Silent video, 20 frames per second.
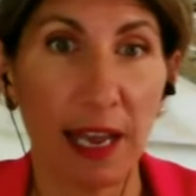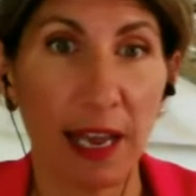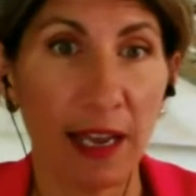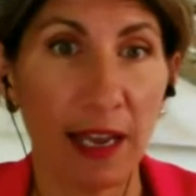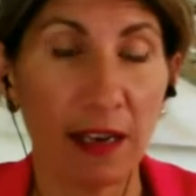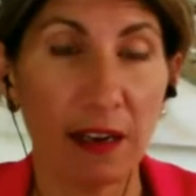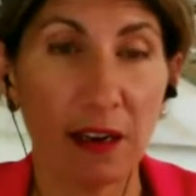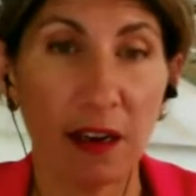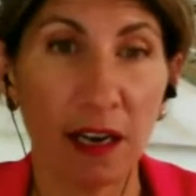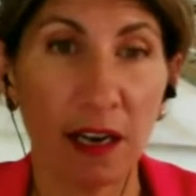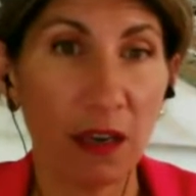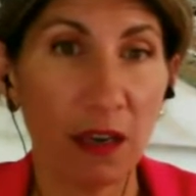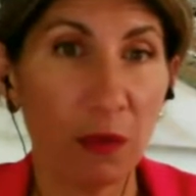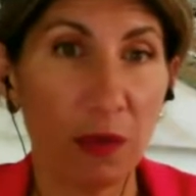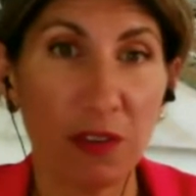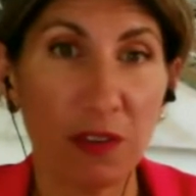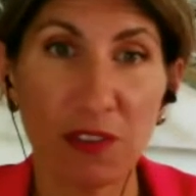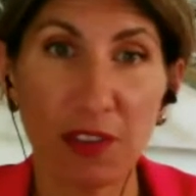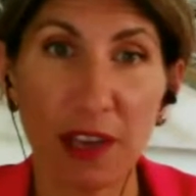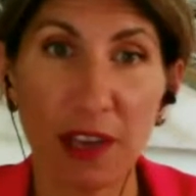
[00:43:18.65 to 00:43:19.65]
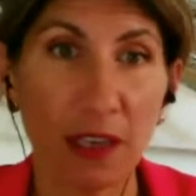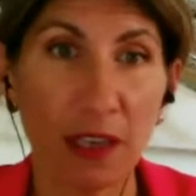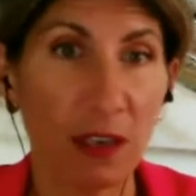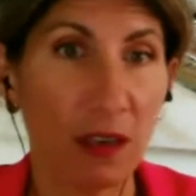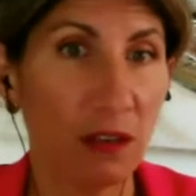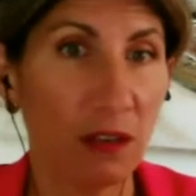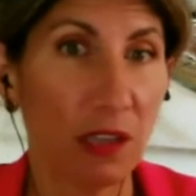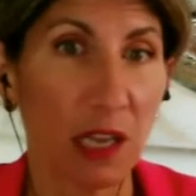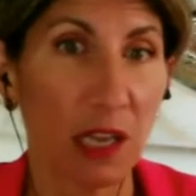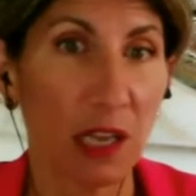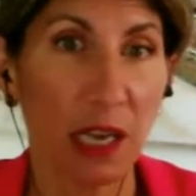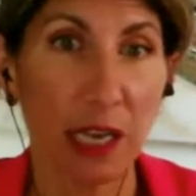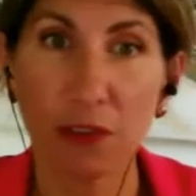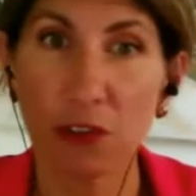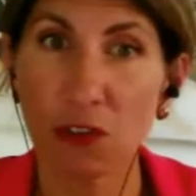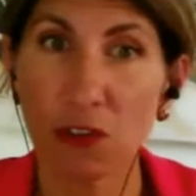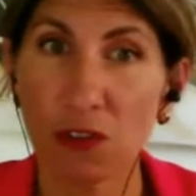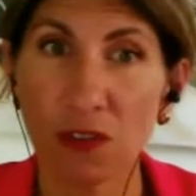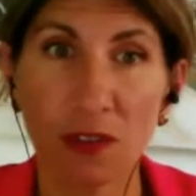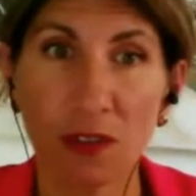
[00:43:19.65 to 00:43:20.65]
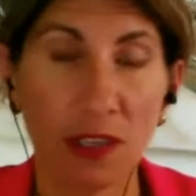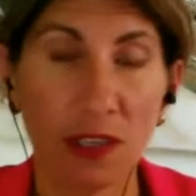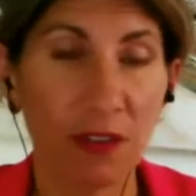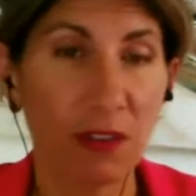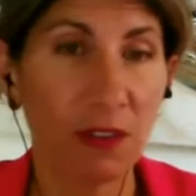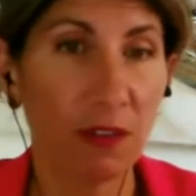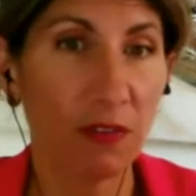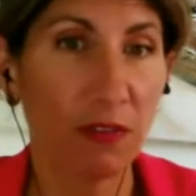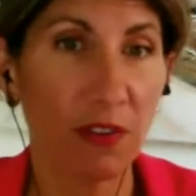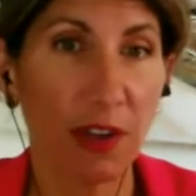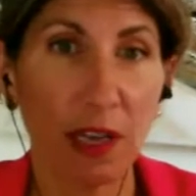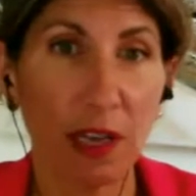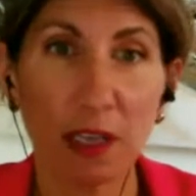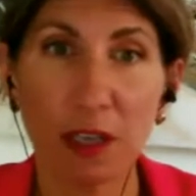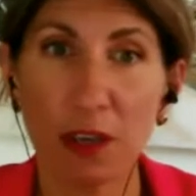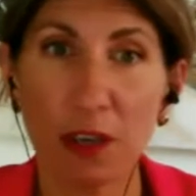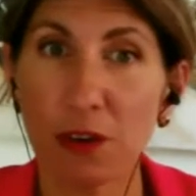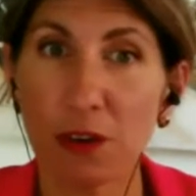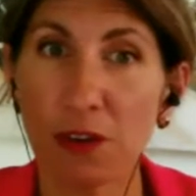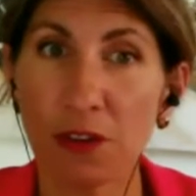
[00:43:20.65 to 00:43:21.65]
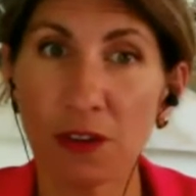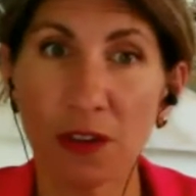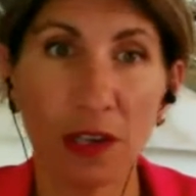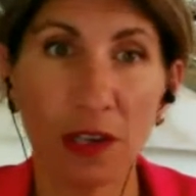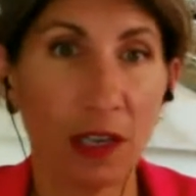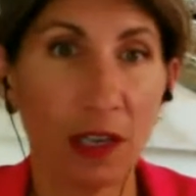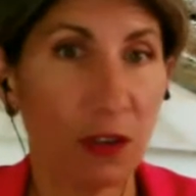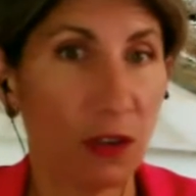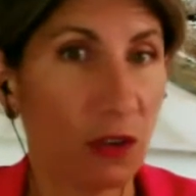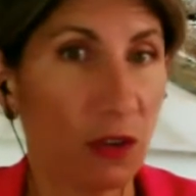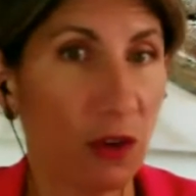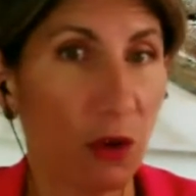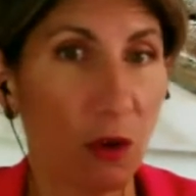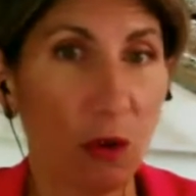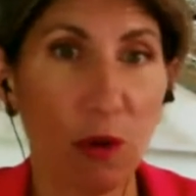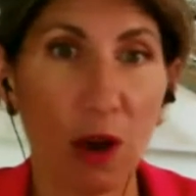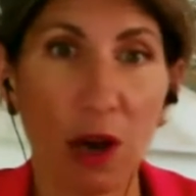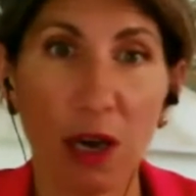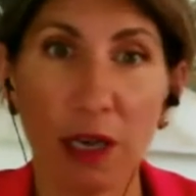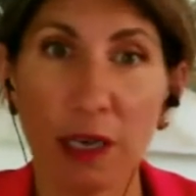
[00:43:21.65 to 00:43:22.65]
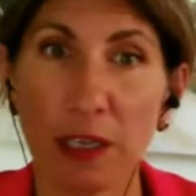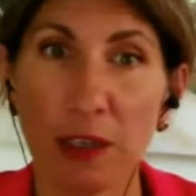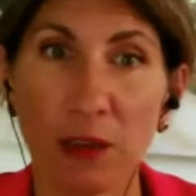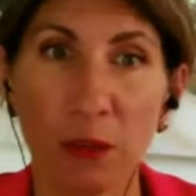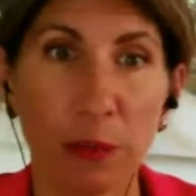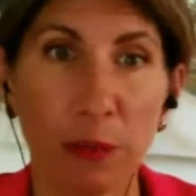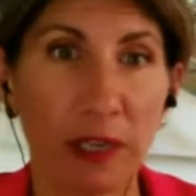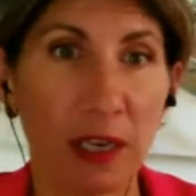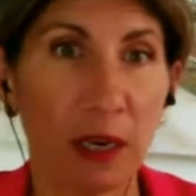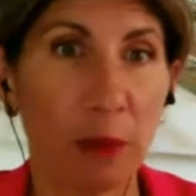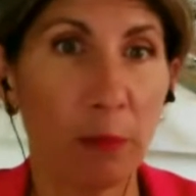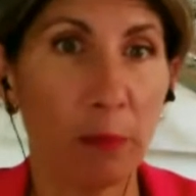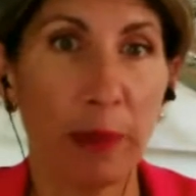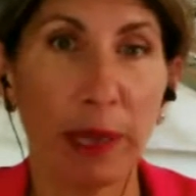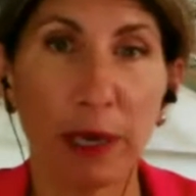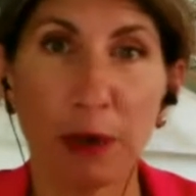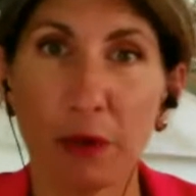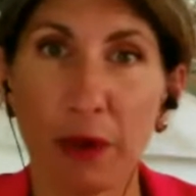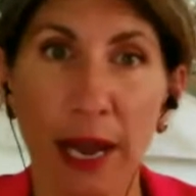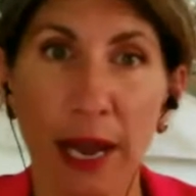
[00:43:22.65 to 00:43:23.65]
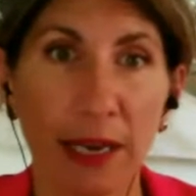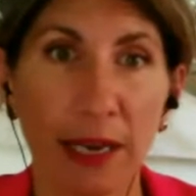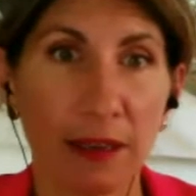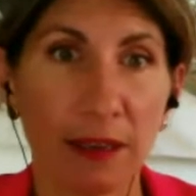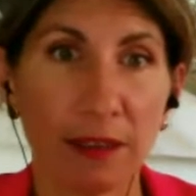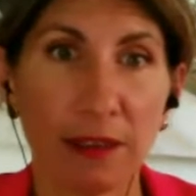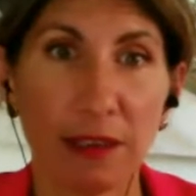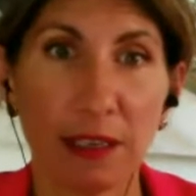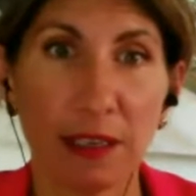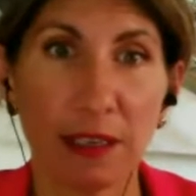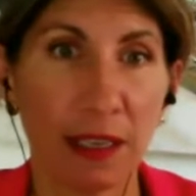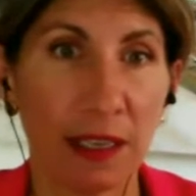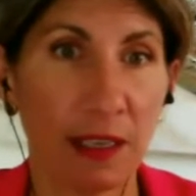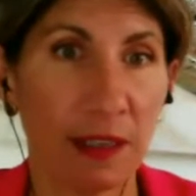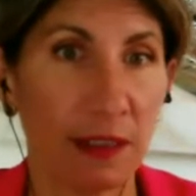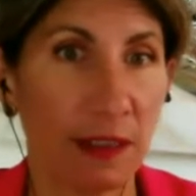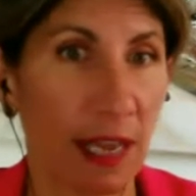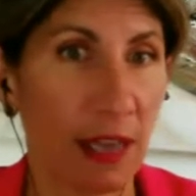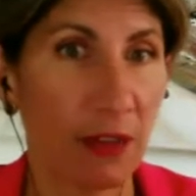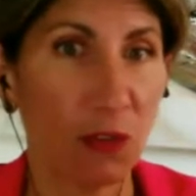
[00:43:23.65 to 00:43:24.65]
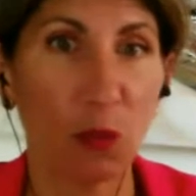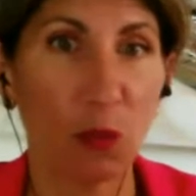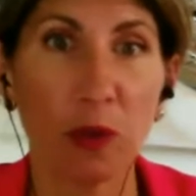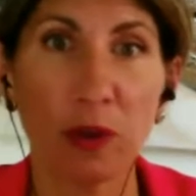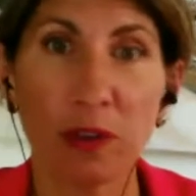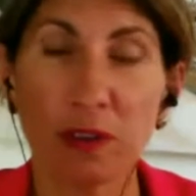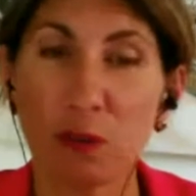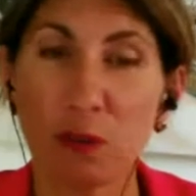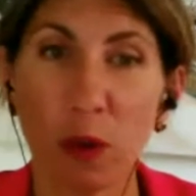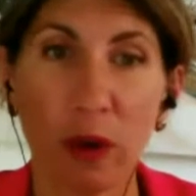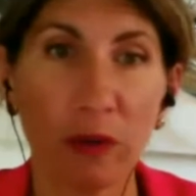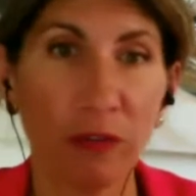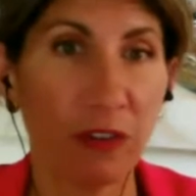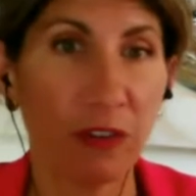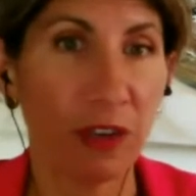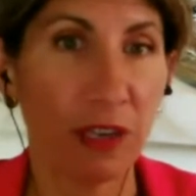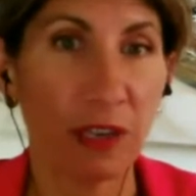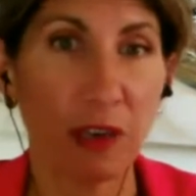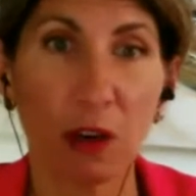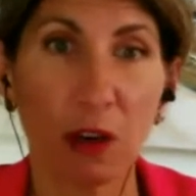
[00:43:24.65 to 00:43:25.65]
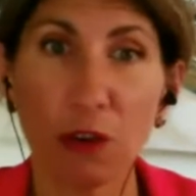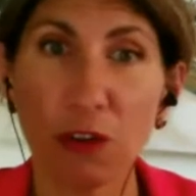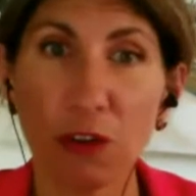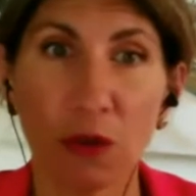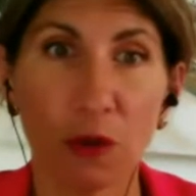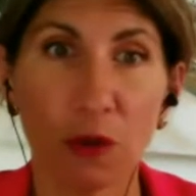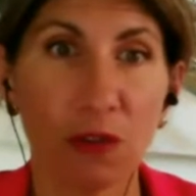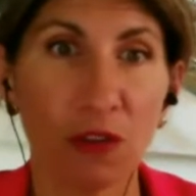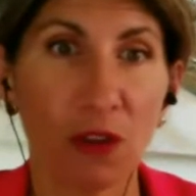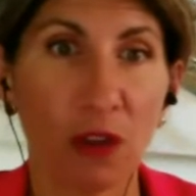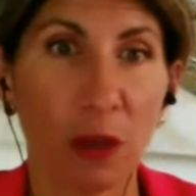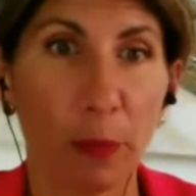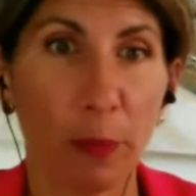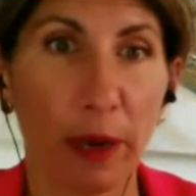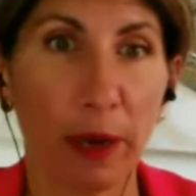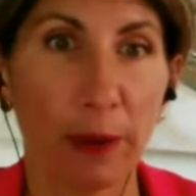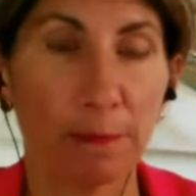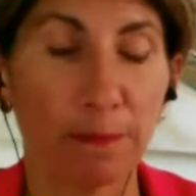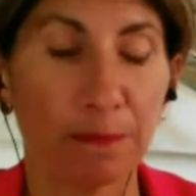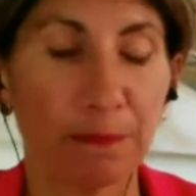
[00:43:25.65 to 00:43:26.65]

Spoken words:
And I always say, life is just a list of failures, and then you go on and you become better at it. And that's what crowdfunding also is all about.